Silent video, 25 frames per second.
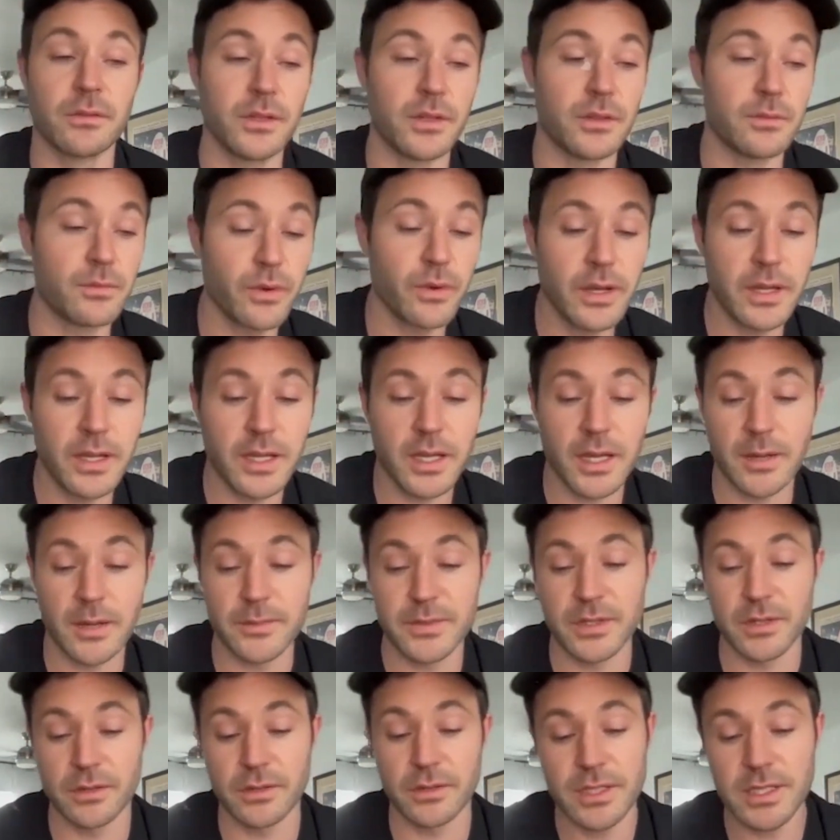you know,
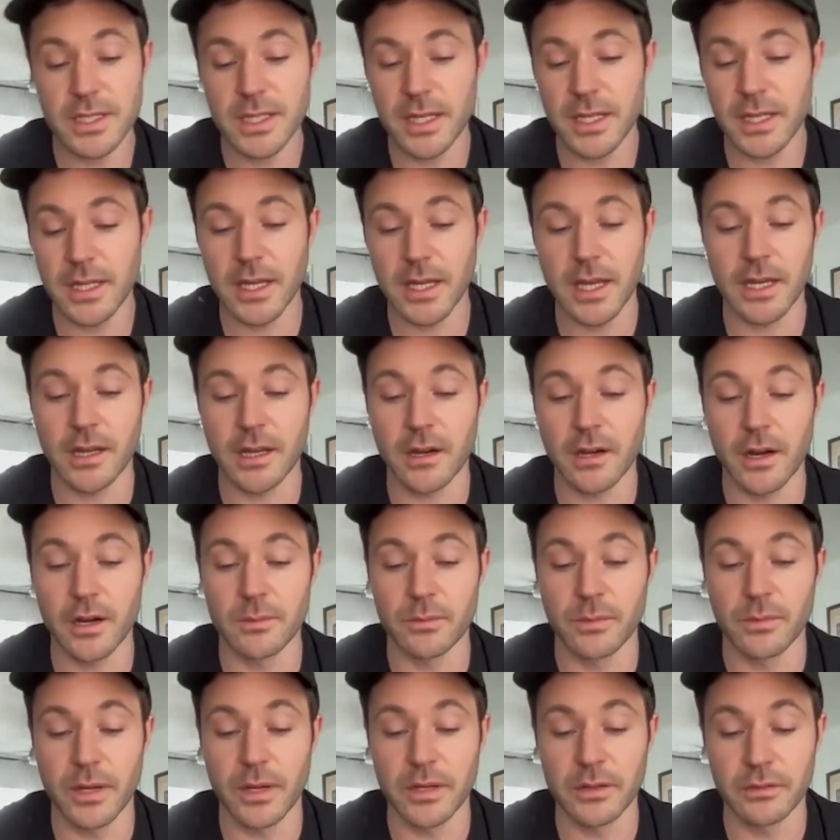breakups or just any kind of
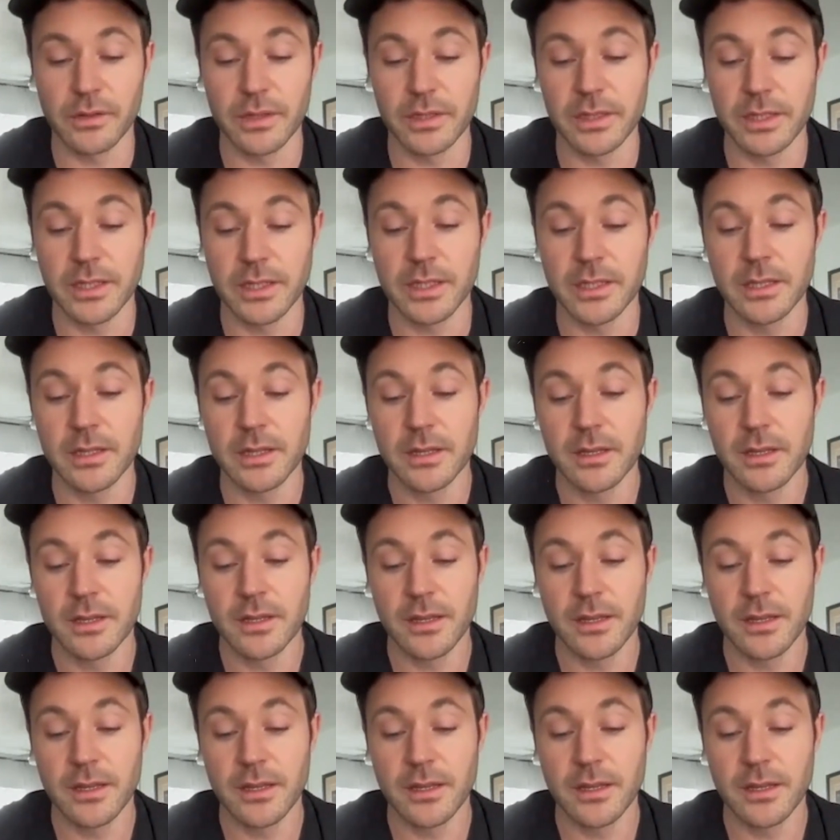heartbreak, really,